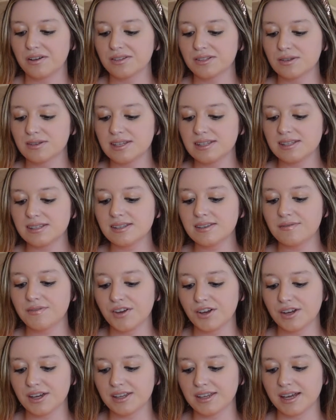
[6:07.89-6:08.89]
So this is a
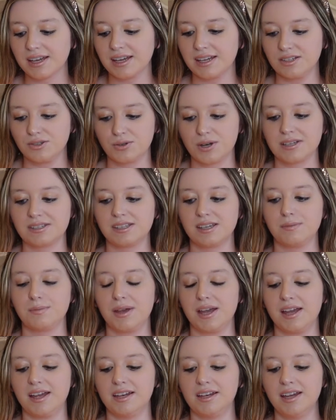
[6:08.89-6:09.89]
very like interesting
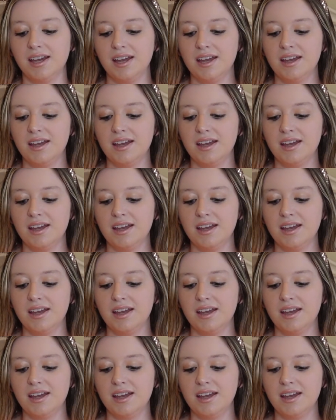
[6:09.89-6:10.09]
pen